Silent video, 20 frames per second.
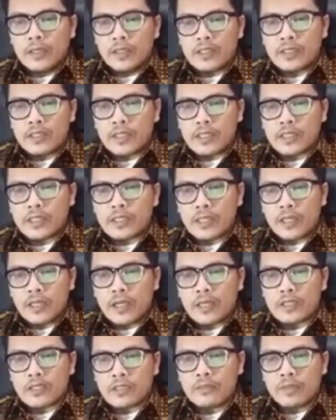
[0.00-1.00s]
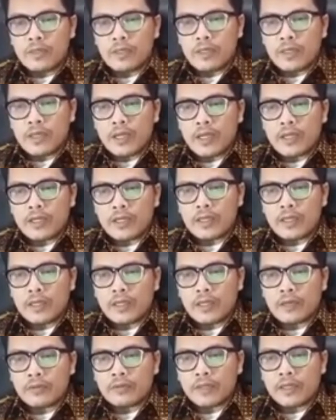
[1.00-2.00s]
This research has been
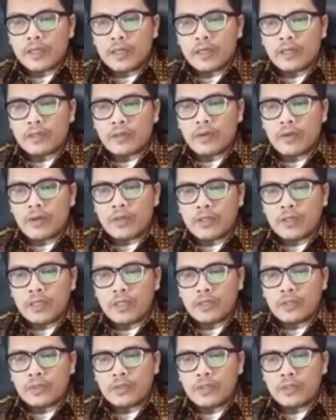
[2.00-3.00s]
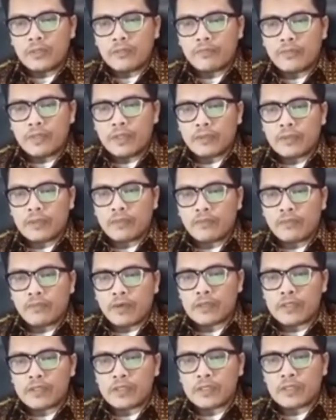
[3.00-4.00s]
carried out according to the
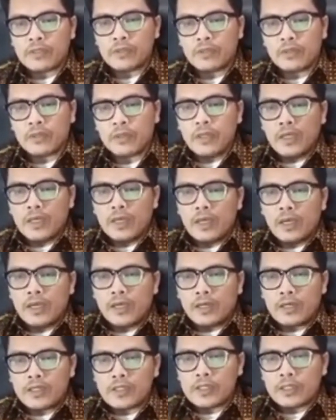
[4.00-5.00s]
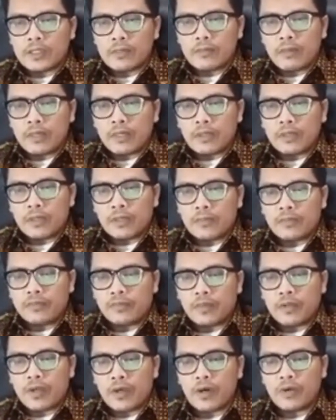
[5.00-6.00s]
procedure and research method.
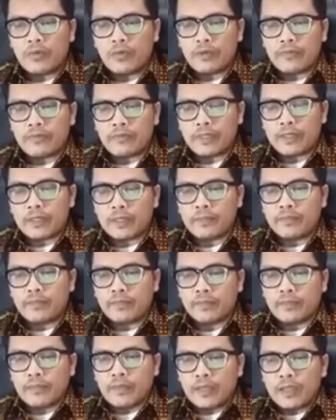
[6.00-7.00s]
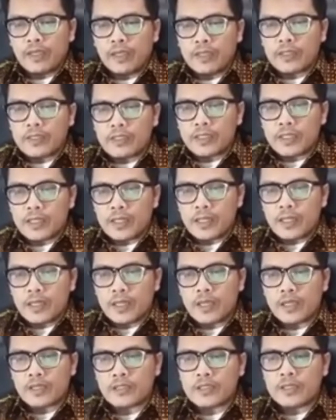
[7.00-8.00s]
However, it still
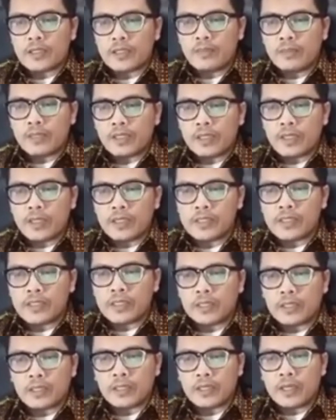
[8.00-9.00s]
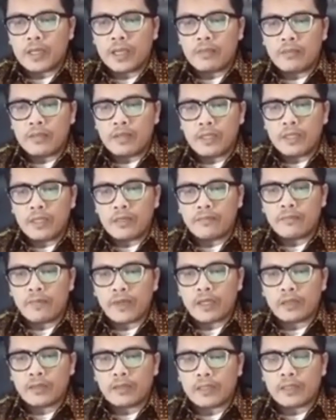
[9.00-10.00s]
has limitations, namely the
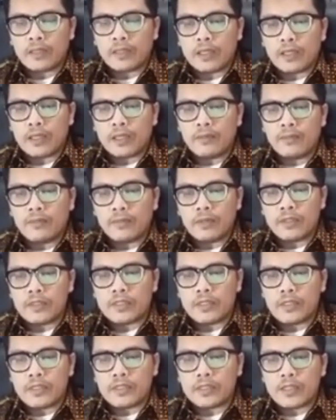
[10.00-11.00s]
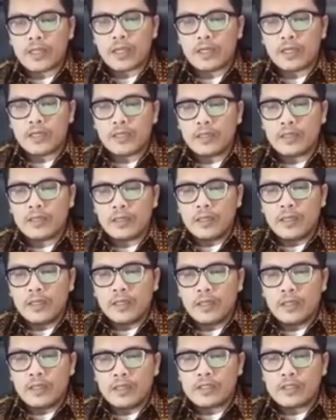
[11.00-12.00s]
factors that influence
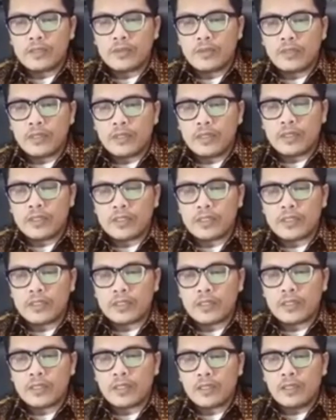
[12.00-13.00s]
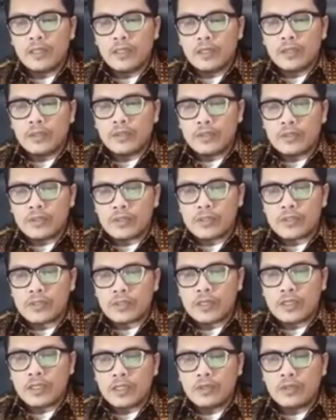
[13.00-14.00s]
the student decision to
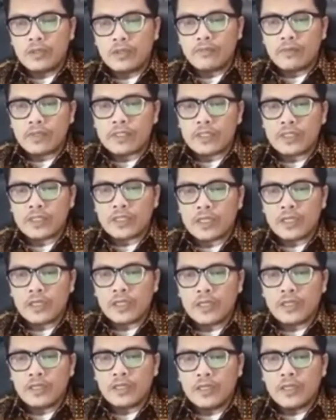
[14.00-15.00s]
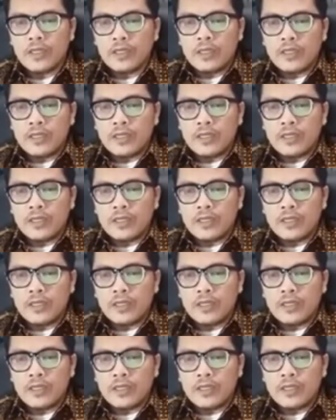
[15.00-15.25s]
choose a university in